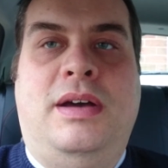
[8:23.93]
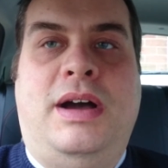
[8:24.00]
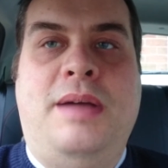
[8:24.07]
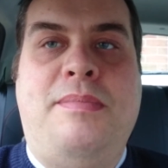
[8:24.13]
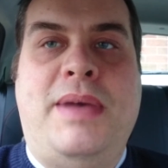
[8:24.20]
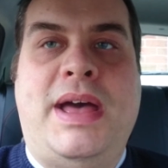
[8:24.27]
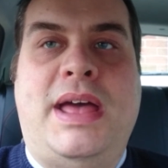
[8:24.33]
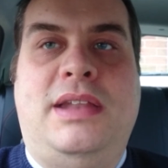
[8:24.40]

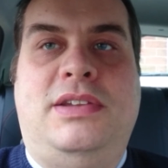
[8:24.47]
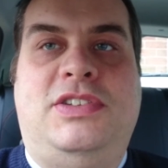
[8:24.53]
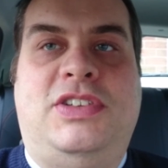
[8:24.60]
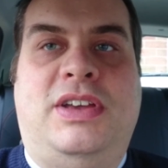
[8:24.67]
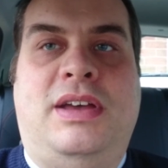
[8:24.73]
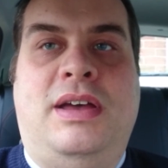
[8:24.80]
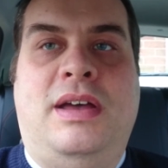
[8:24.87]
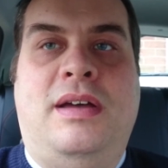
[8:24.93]
I met
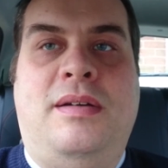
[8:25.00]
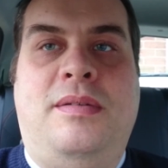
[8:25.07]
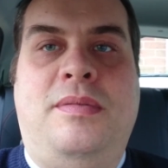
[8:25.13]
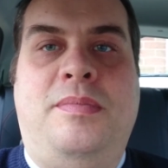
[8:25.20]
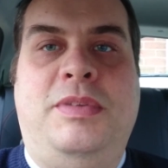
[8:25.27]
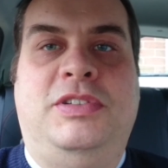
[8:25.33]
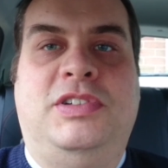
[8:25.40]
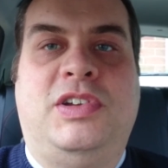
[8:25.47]

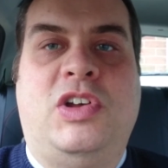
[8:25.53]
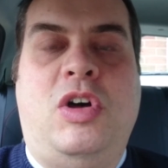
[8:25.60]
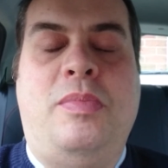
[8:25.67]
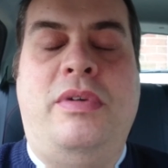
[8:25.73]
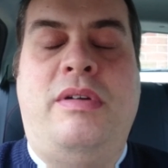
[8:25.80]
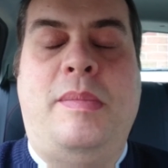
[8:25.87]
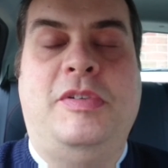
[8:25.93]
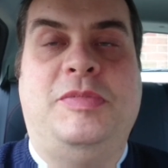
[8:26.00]
Mr.
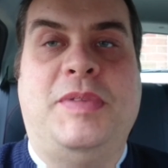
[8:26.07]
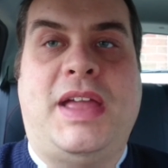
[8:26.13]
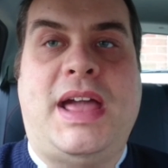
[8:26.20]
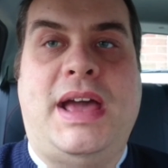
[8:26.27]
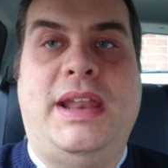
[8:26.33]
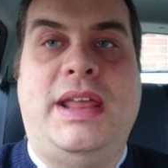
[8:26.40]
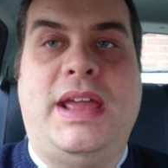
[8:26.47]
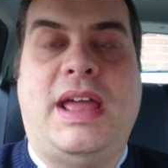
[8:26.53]
Coleman, Rubbish
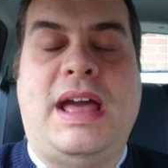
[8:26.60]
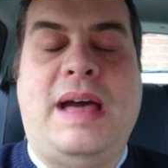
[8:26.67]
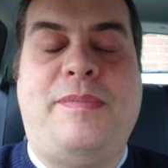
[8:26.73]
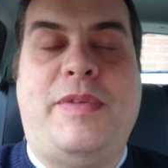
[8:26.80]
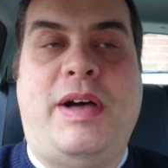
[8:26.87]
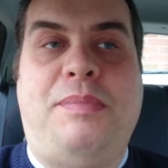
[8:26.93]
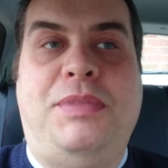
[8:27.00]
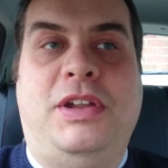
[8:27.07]
Mechanic,
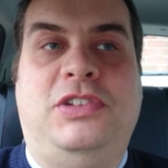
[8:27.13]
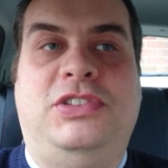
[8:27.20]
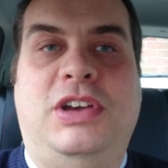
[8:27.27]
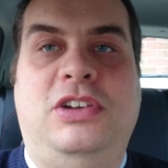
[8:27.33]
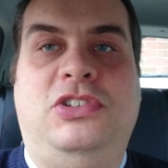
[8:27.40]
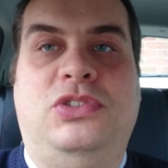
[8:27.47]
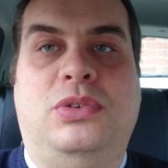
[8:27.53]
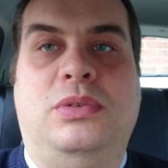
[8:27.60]
at the Hubnut
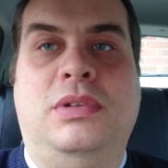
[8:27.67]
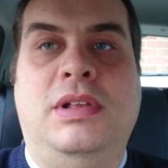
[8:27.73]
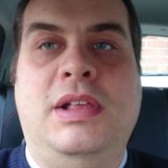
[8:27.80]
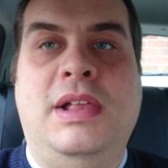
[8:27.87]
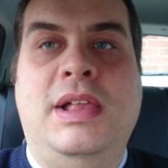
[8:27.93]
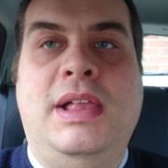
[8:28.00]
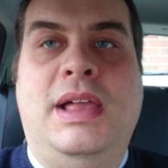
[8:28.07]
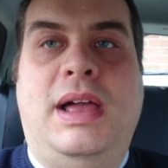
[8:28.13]
Social,
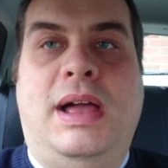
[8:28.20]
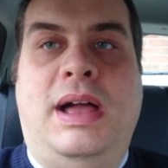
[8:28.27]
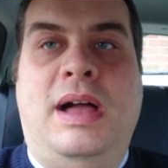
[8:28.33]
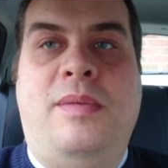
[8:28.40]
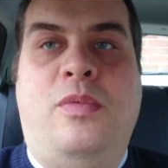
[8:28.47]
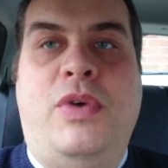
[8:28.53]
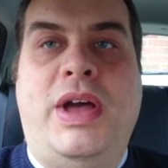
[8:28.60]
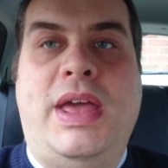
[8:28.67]

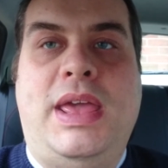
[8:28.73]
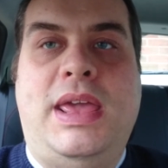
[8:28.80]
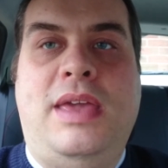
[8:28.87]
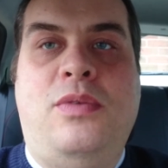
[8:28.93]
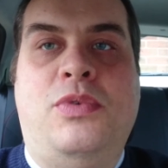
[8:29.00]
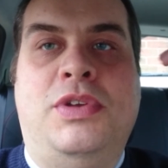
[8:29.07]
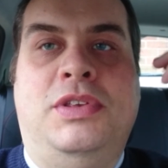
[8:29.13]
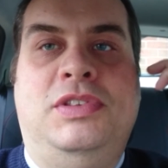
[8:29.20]
where
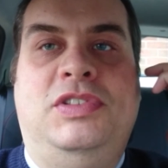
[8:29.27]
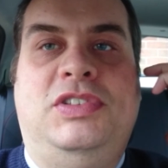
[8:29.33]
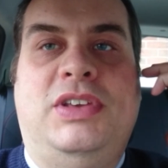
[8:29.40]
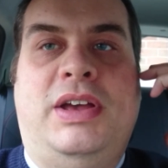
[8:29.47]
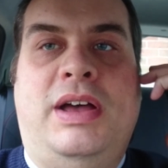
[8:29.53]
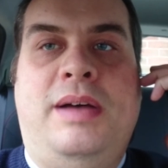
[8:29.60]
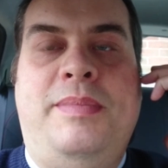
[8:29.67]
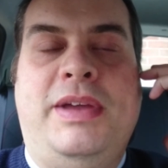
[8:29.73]
he was
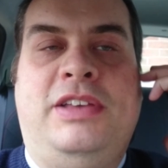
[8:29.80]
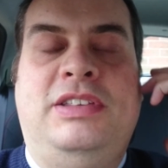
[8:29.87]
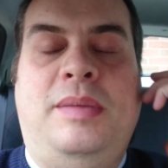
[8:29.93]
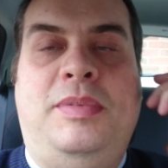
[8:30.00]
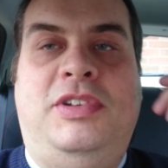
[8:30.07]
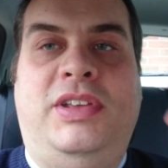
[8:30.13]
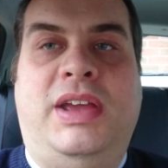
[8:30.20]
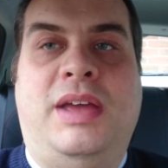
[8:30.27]

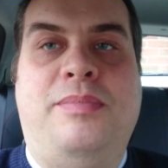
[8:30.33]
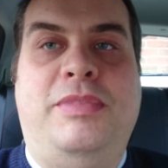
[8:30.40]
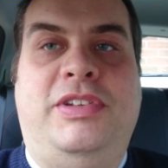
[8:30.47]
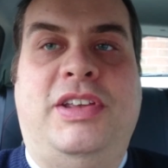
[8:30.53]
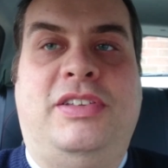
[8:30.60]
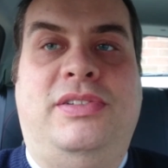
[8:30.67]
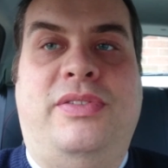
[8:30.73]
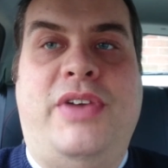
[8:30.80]
exhibiting a
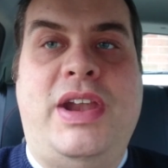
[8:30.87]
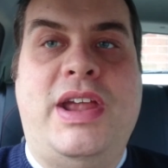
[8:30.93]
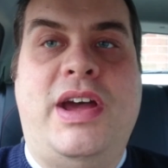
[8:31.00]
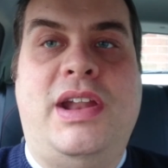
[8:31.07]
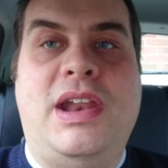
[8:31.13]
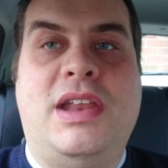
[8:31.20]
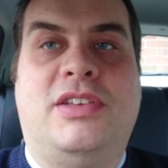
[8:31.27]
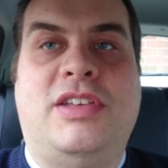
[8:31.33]
really
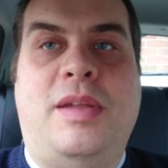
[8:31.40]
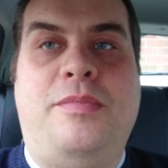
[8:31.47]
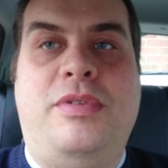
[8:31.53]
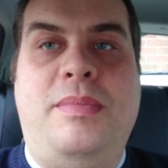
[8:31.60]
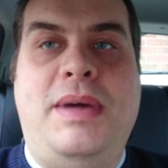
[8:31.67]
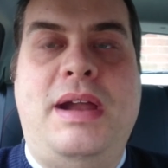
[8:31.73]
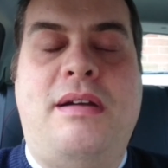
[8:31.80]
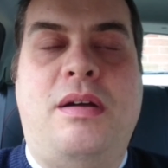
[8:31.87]
early Nissan
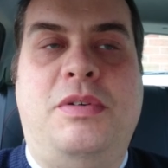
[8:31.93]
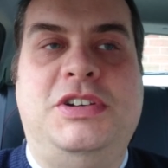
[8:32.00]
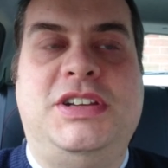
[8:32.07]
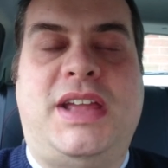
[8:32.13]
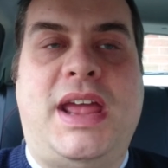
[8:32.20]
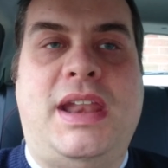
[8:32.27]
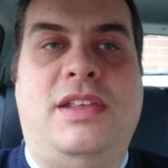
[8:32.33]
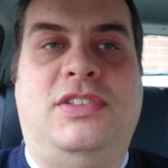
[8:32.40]
Primera, which
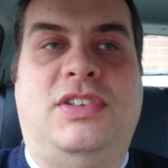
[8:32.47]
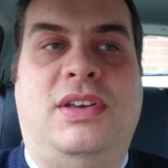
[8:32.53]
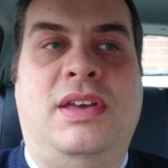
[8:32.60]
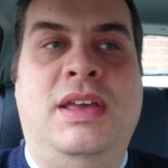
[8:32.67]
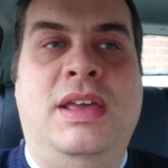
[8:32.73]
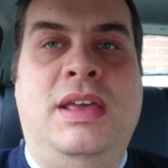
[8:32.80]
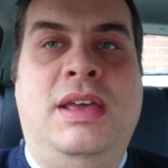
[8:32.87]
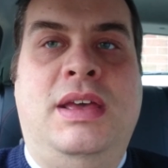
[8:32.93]
again is
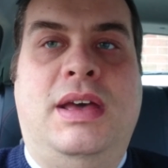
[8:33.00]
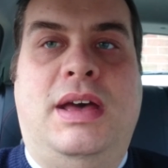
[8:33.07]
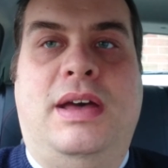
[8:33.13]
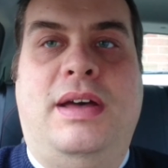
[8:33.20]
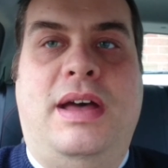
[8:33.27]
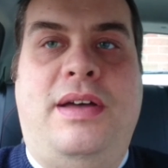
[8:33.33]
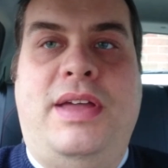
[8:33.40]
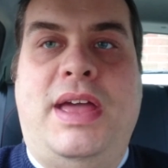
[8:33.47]

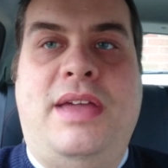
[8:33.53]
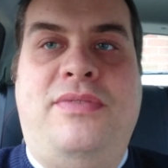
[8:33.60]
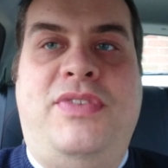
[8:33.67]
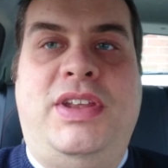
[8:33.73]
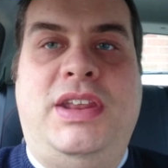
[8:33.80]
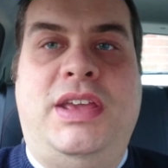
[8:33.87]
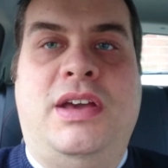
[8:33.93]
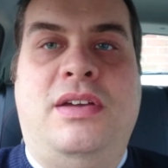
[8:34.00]
a
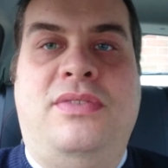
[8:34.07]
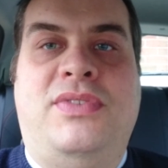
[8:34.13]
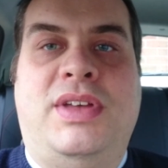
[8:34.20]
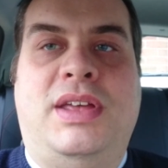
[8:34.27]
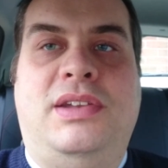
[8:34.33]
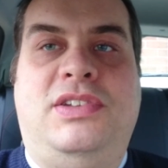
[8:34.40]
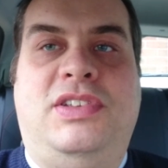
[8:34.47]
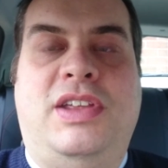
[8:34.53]
video
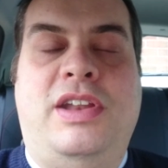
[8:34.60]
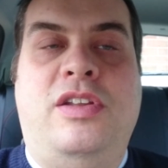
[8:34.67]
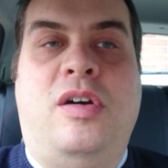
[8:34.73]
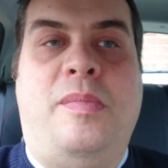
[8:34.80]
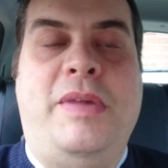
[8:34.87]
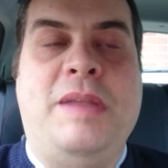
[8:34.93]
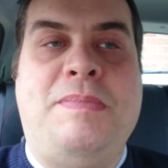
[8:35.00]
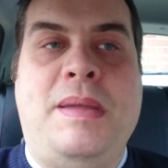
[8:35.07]
that
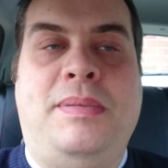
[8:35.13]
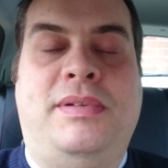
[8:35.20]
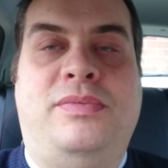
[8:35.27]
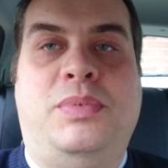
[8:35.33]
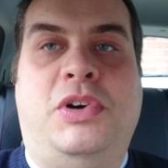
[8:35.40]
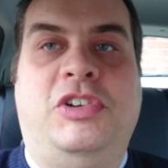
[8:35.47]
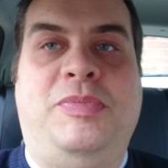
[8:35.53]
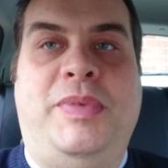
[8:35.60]
not many people
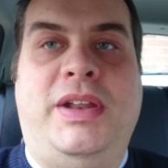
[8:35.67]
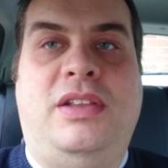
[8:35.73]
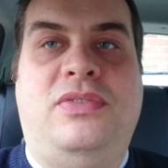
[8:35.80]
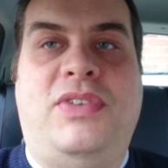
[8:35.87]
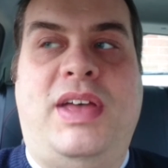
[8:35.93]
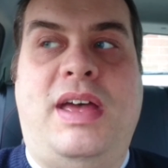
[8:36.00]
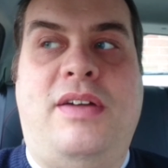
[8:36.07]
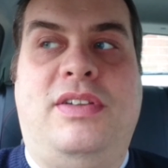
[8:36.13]
have watched, but it's
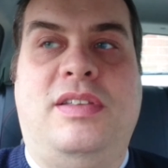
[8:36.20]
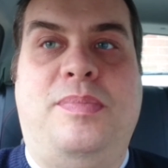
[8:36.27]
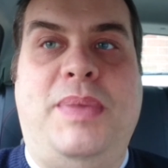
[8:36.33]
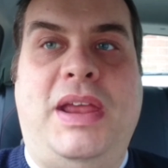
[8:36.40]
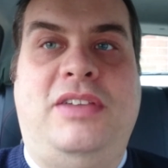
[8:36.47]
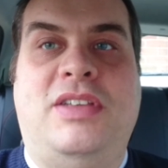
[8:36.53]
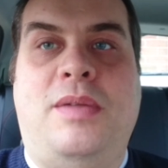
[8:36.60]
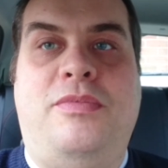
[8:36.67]
there. It's a
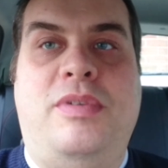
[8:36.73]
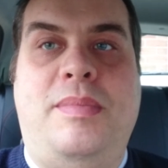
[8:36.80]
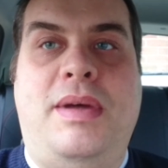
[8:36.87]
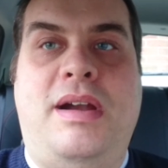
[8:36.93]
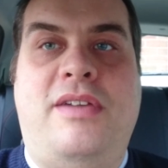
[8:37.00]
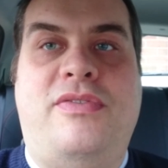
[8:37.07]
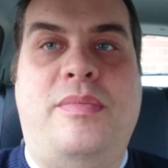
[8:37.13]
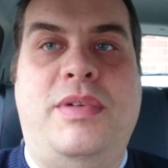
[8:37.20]
P10
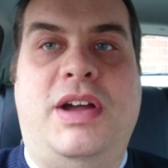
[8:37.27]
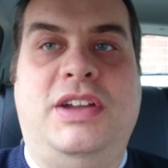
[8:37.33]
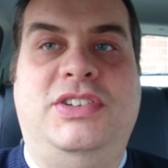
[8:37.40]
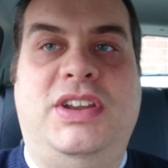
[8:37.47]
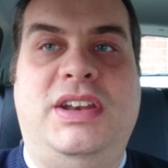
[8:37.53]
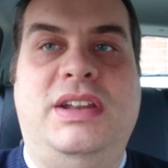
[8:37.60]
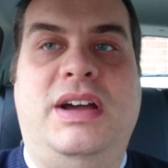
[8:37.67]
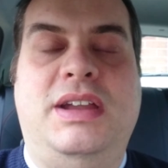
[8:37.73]
Primera from
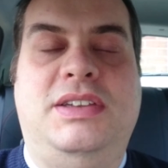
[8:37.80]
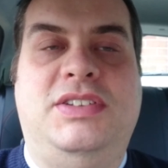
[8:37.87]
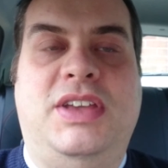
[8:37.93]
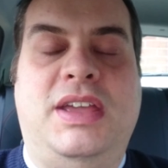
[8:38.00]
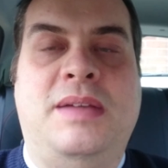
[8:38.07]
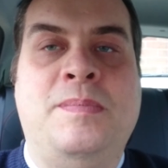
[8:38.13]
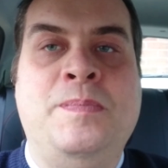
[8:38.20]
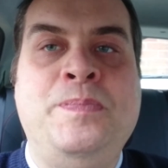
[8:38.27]

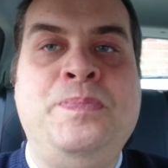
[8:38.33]
1990.